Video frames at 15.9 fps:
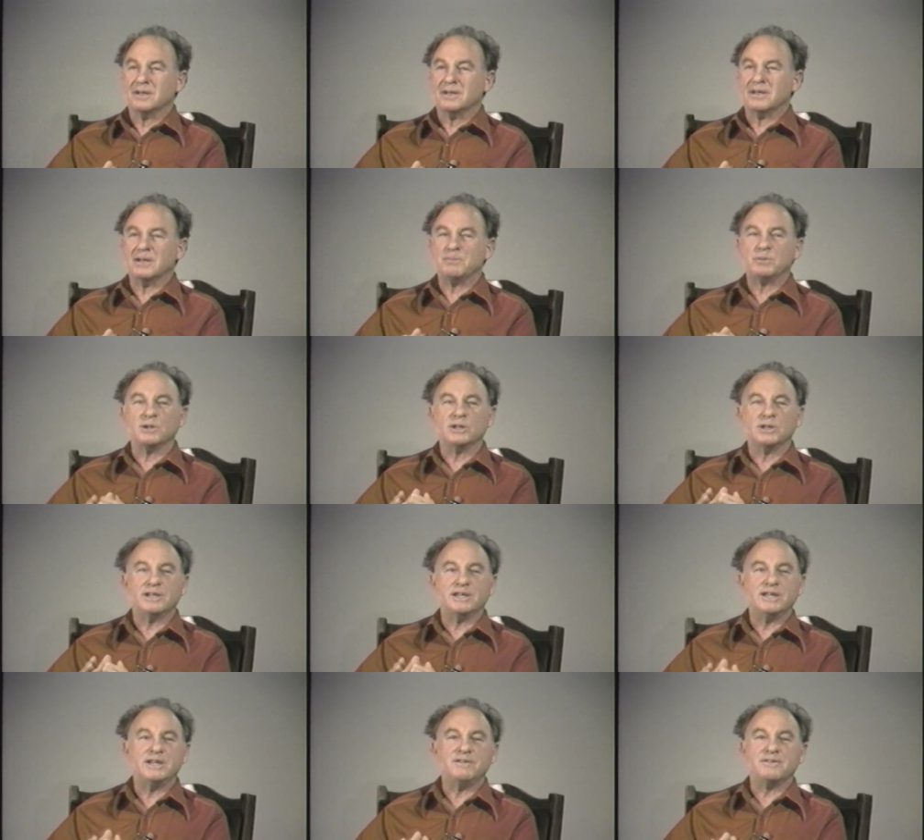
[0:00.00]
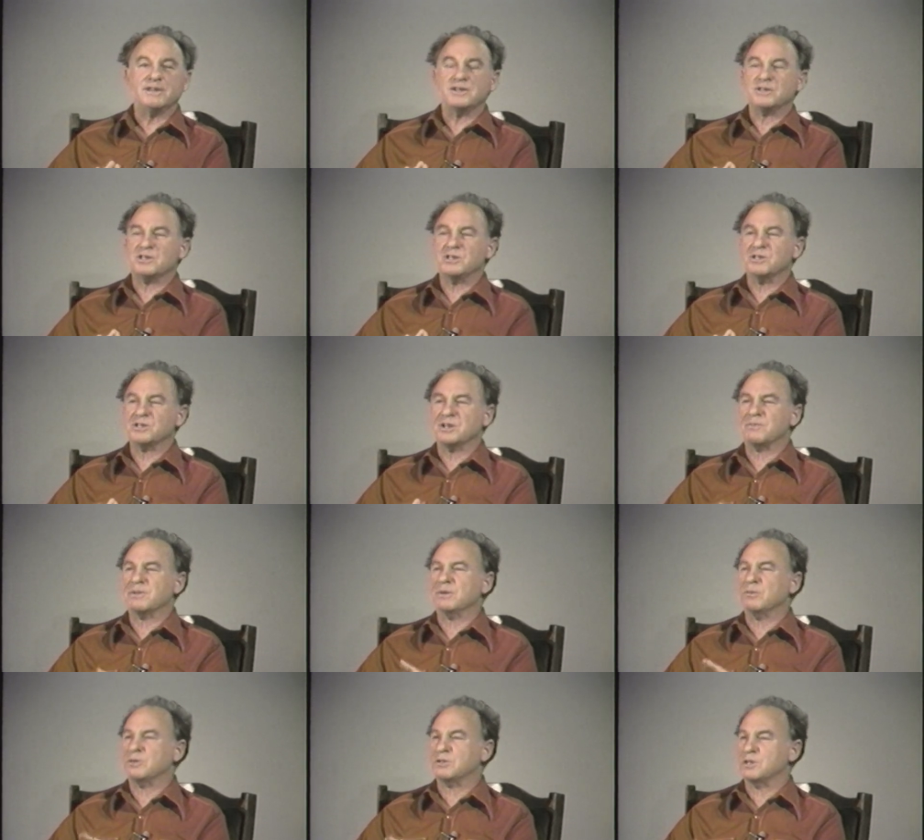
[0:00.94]
they believe they see
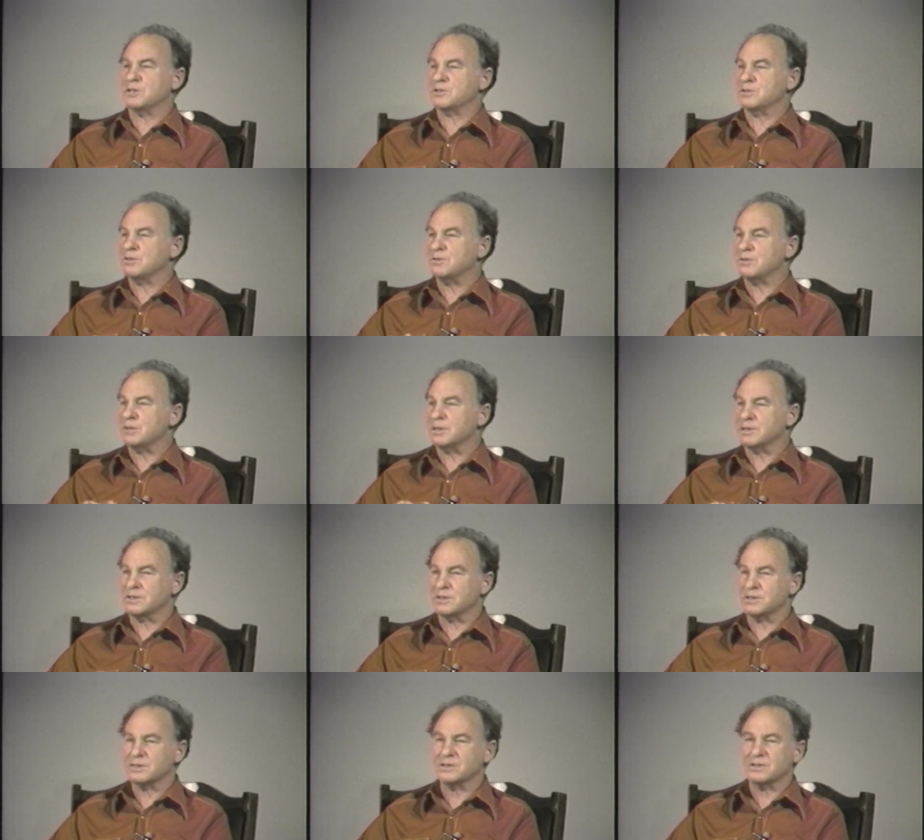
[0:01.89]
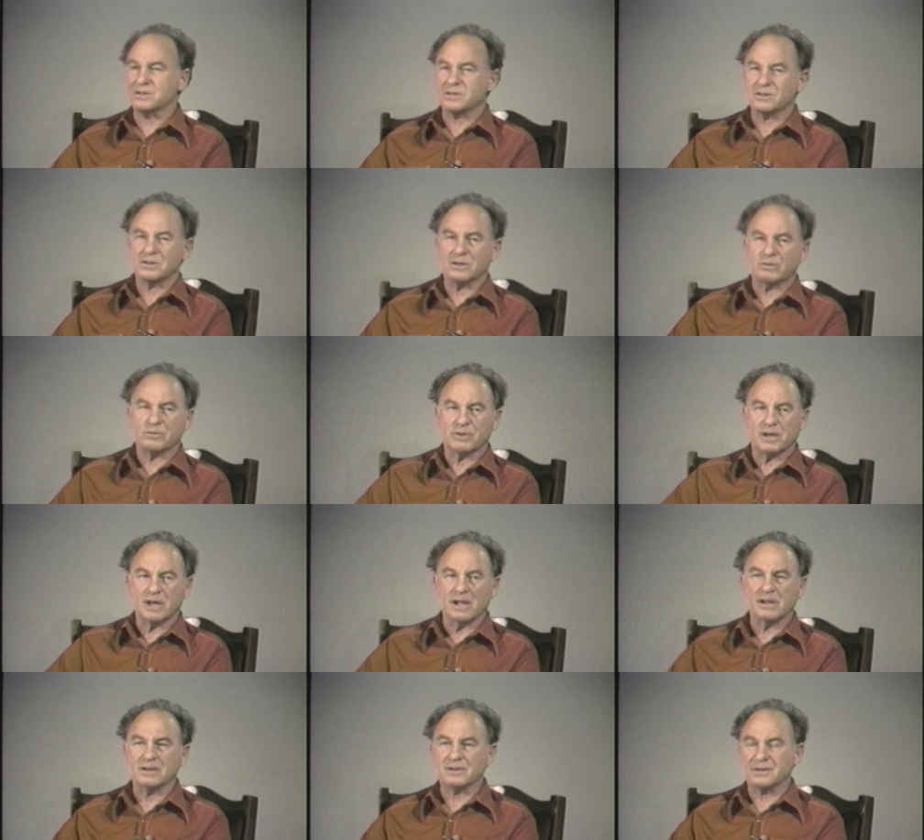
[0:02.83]
something which has no existence in
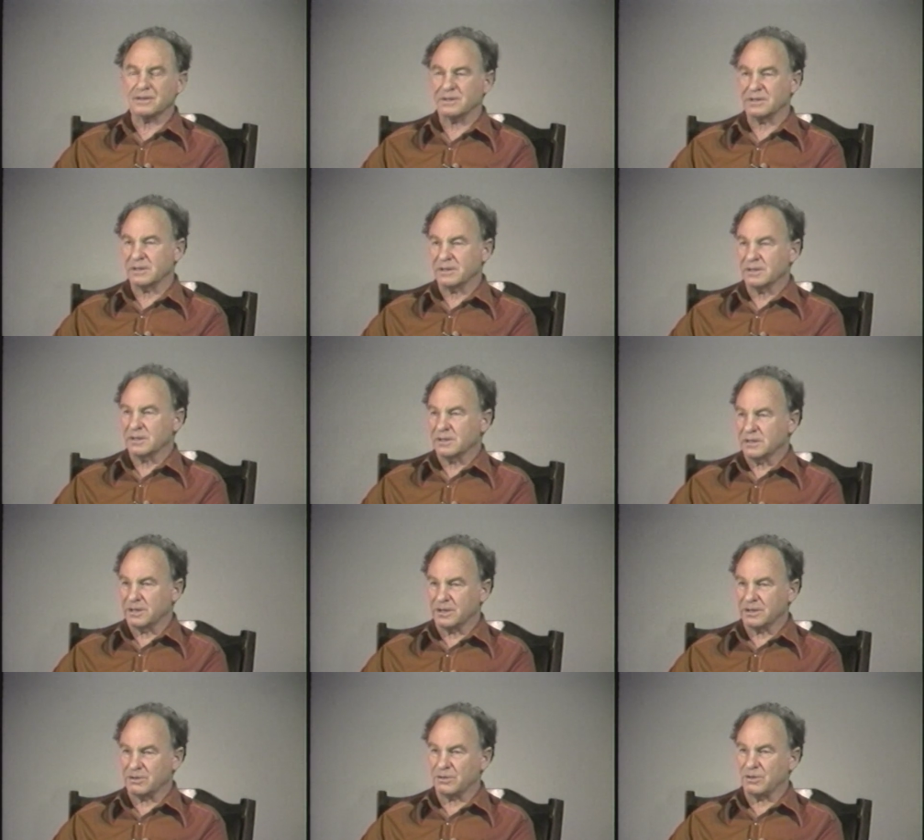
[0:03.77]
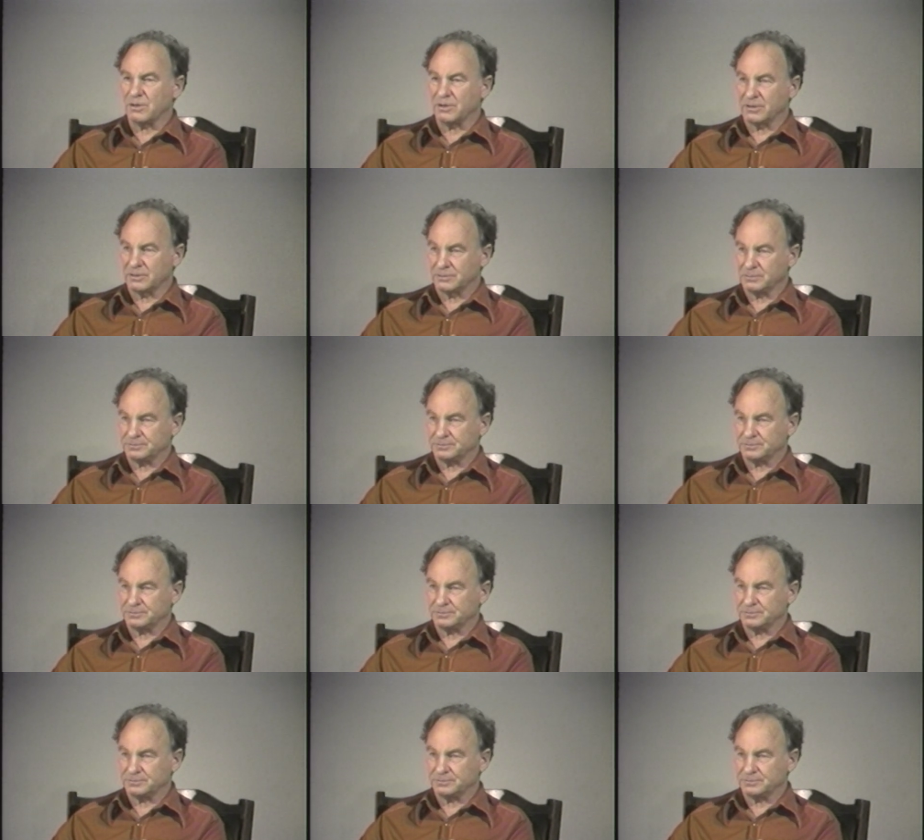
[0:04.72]
reality, at all.